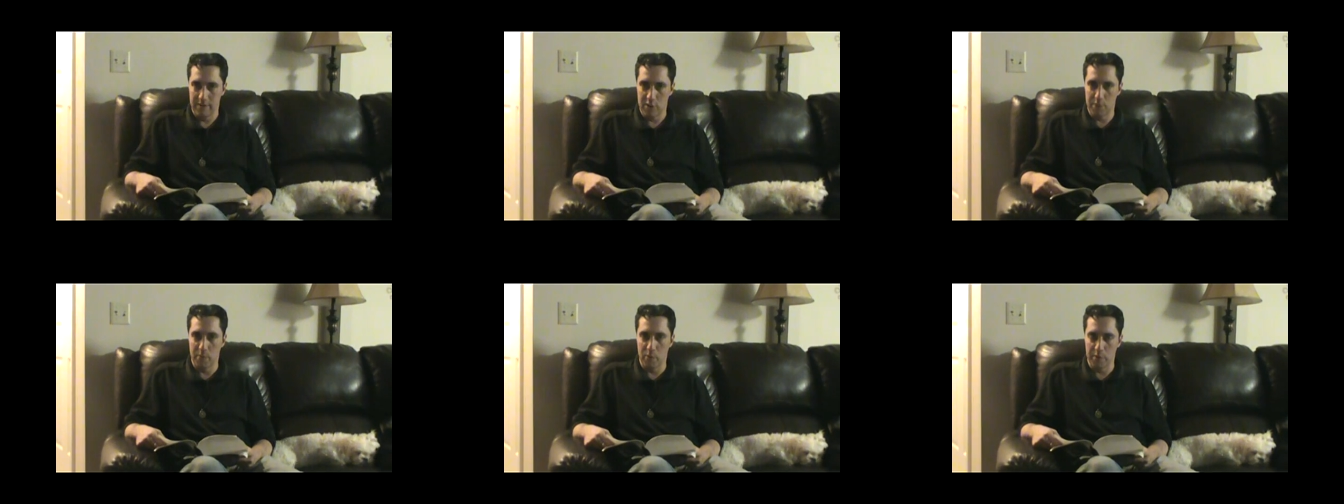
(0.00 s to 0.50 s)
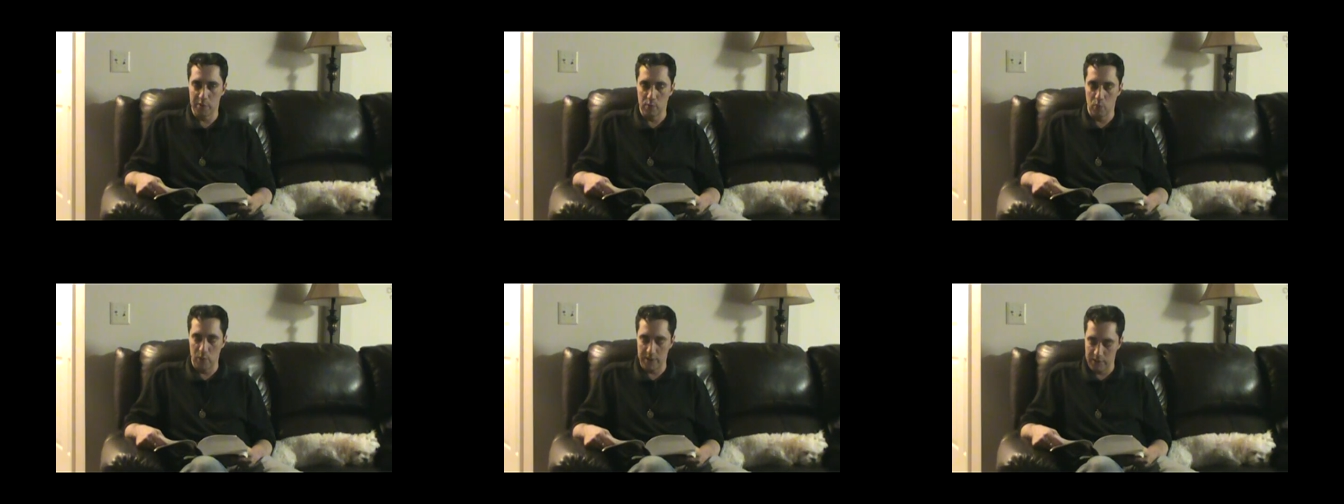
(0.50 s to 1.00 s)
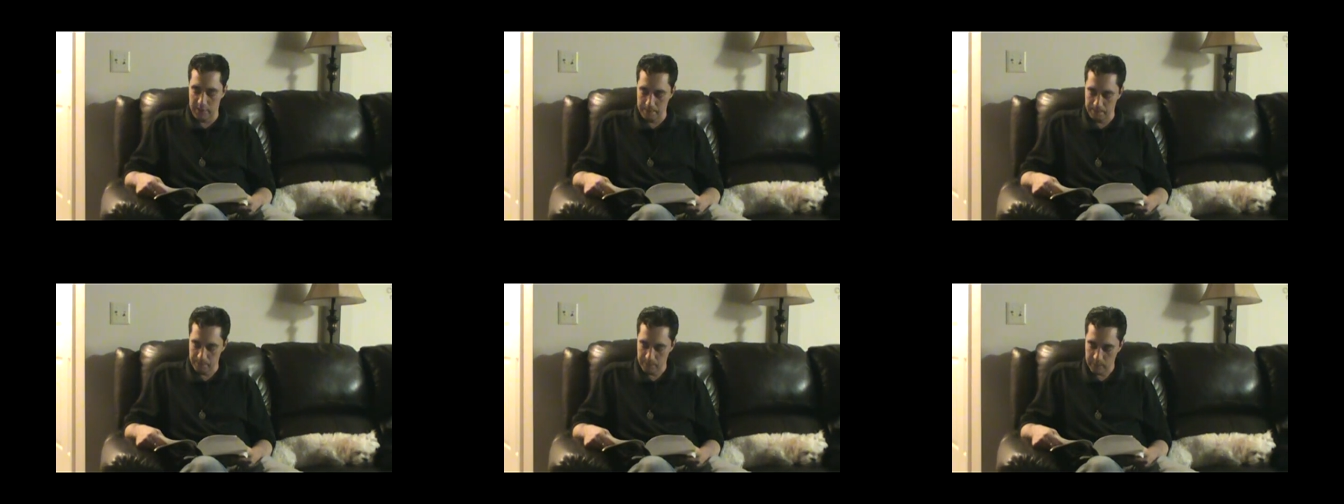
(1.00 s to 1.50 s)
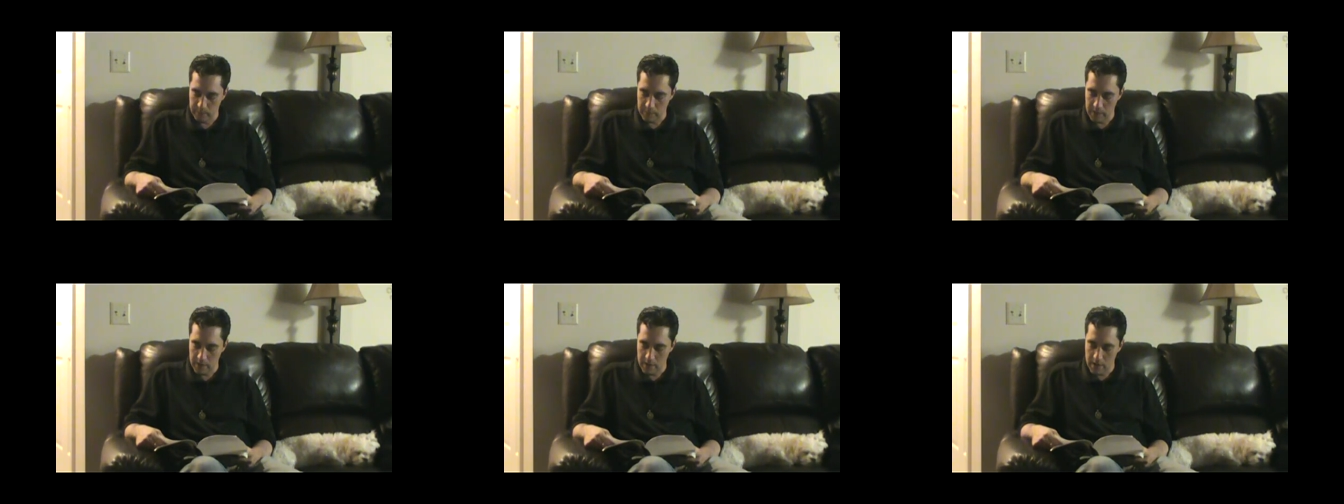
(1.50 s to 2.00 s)
spiritual wisdom.
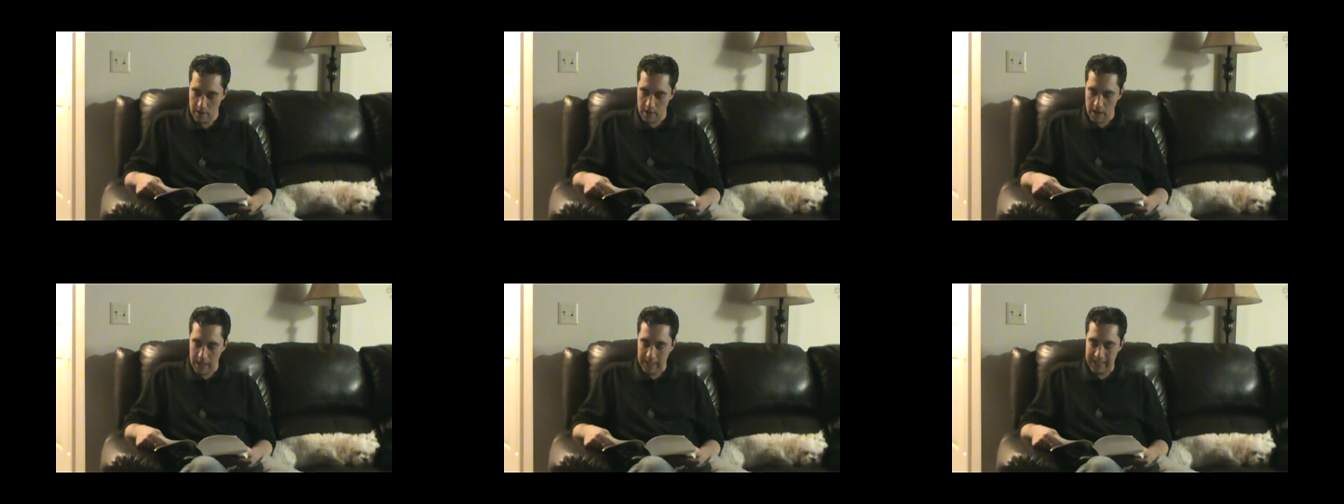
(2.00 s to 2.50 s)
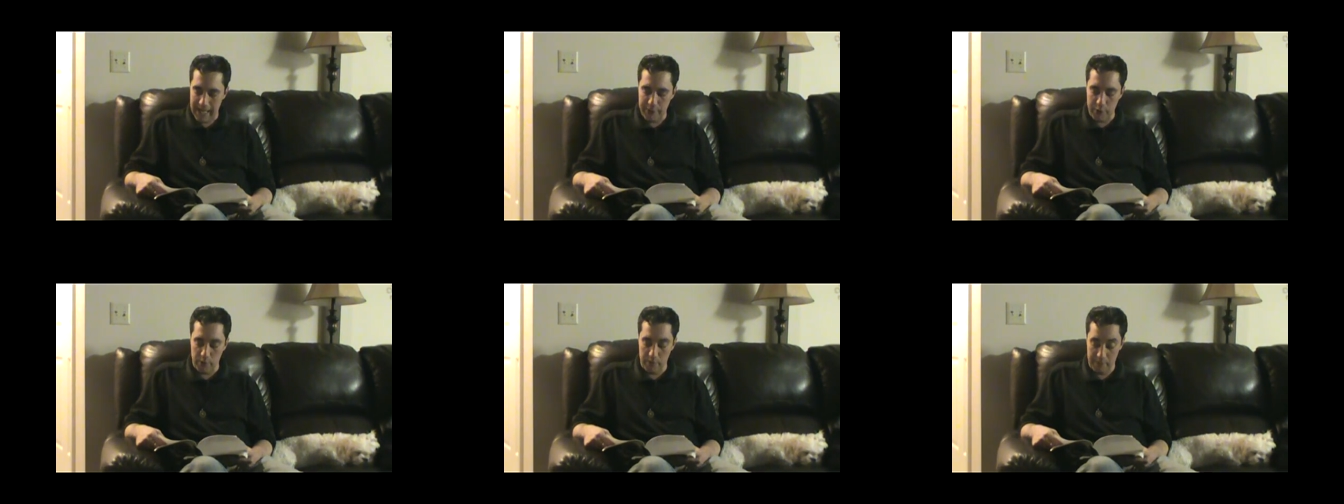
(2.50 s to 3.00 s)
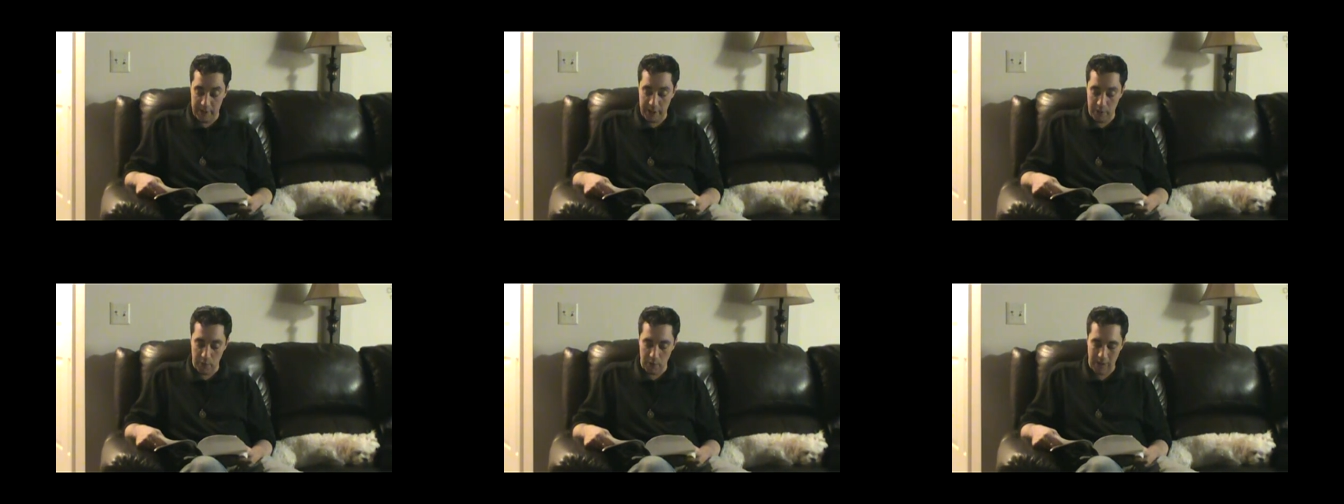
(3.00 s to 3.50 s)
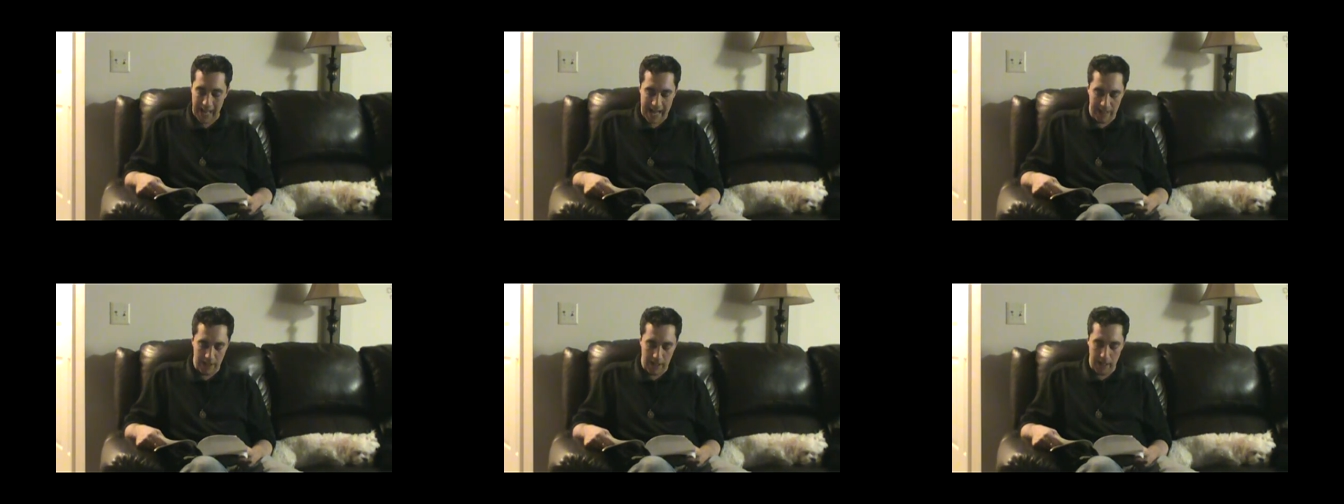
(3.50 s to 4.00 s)
nature the material
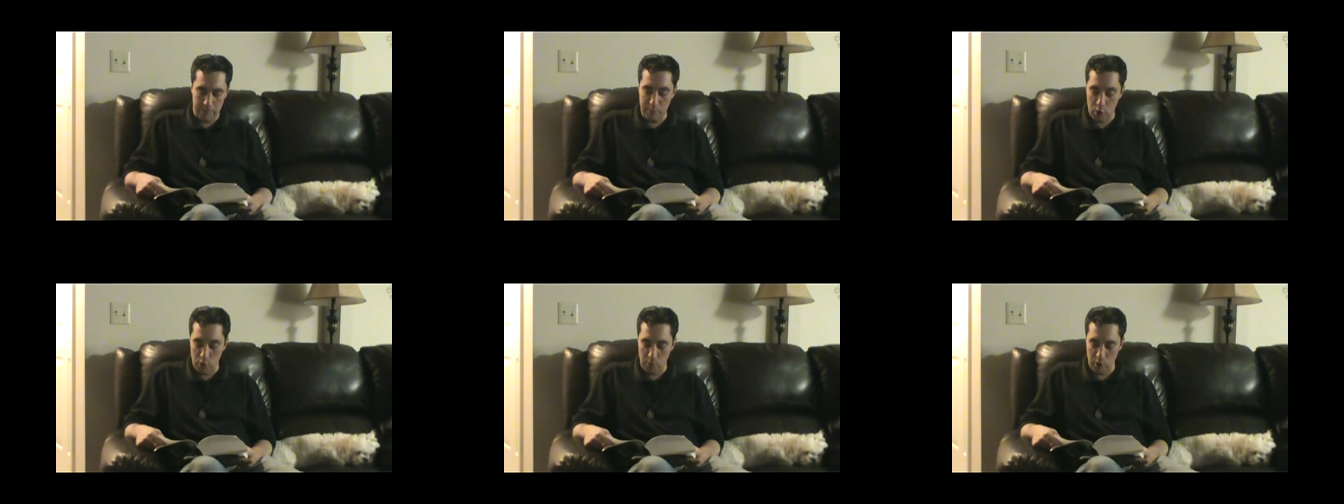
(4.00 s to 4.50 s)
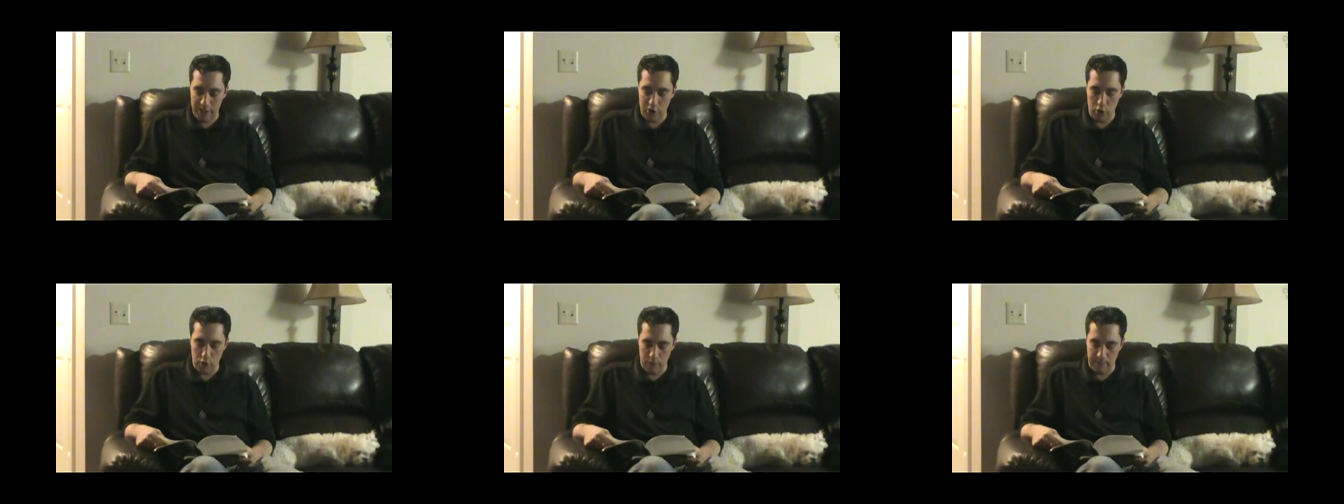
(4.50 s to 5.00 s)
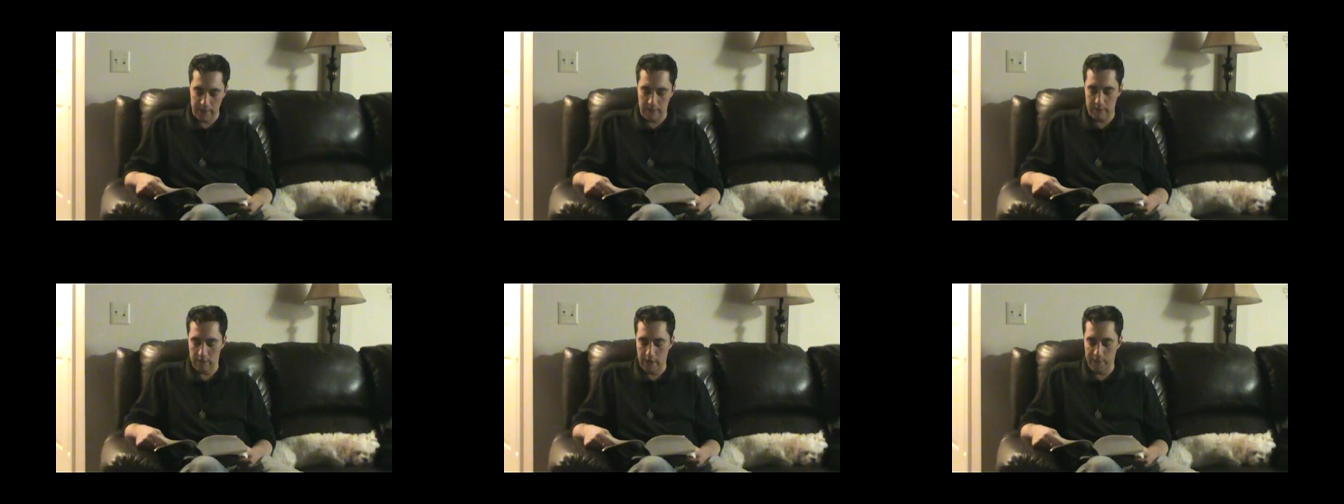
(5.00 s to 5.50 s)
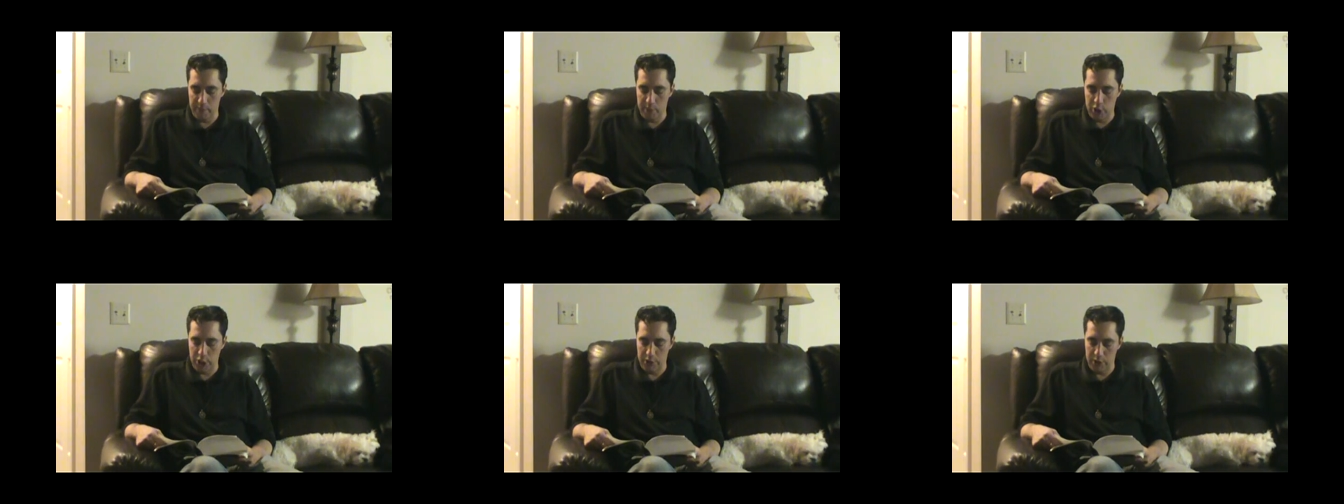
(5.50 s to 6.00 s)
ally, pupil, and servant of the
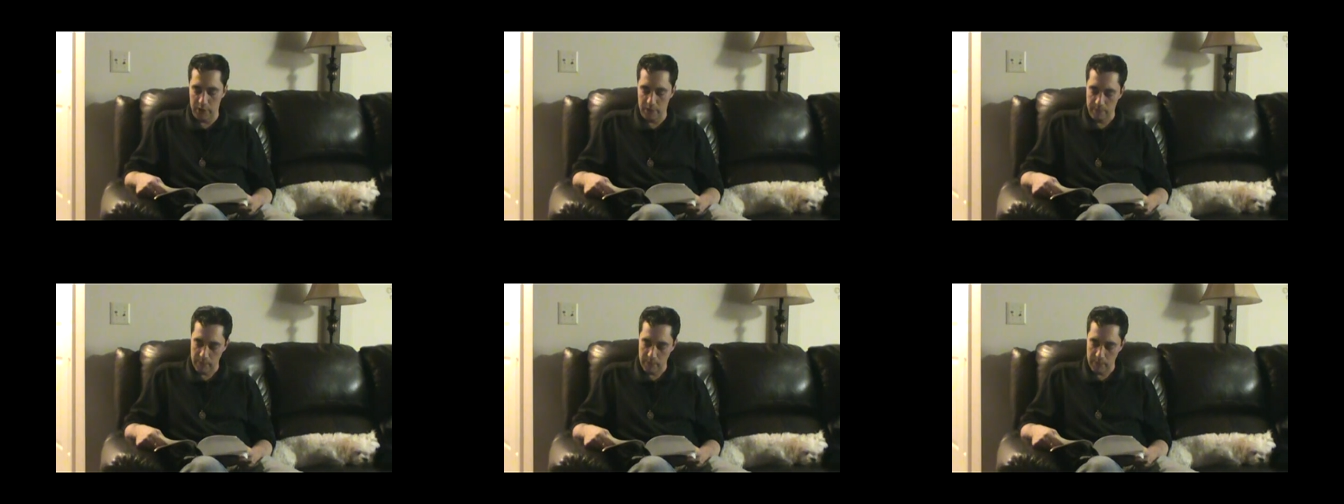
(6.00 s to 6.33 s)
magician.